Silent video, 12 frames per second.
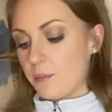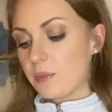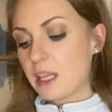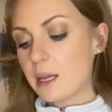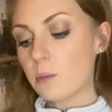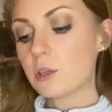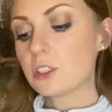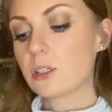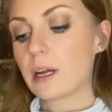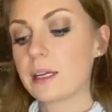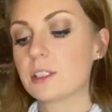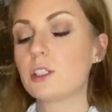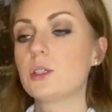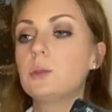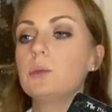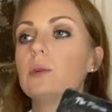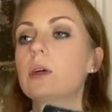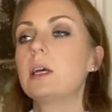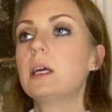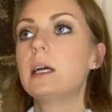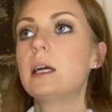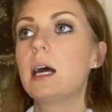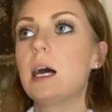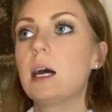they were trying to,
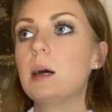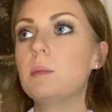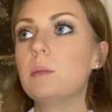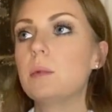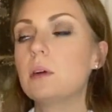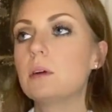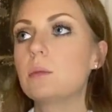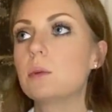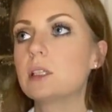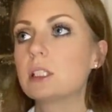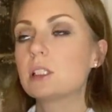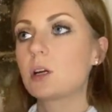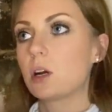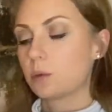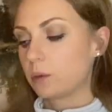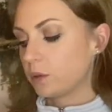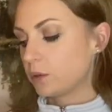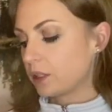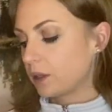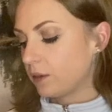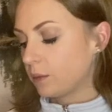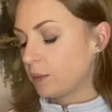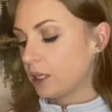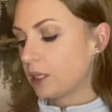um, with this card, what it was
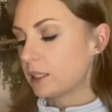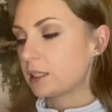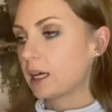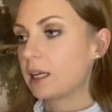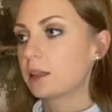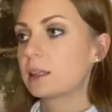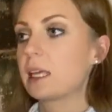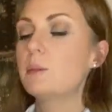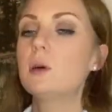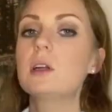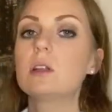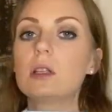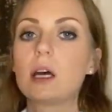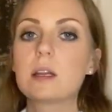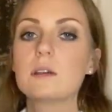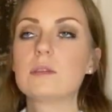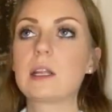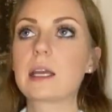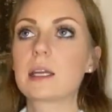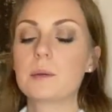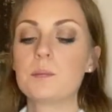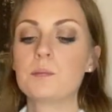giving me is that they put a lot of like,